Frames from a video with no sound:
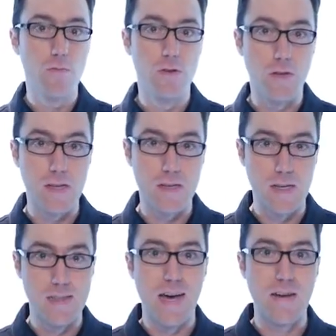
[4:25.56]
You'll get
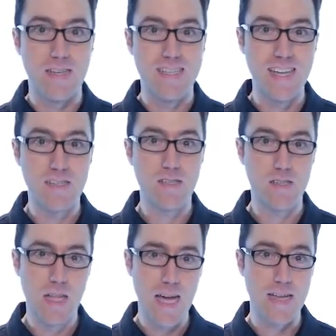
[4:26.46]
a lot of intense
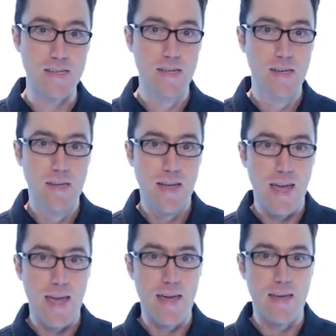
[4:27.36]
light,
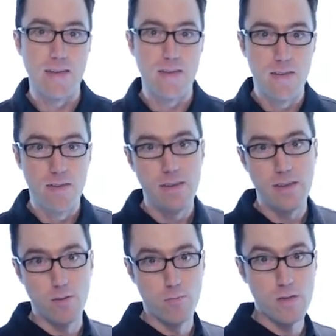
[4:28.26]
and
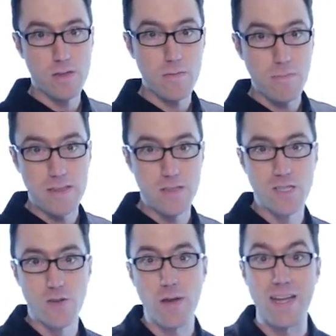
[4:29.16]
it'll really make the
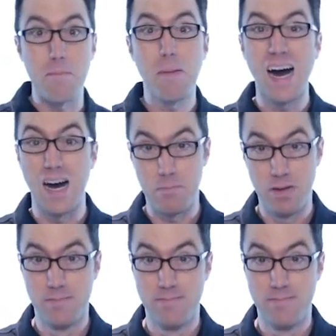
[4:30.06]
screen pop.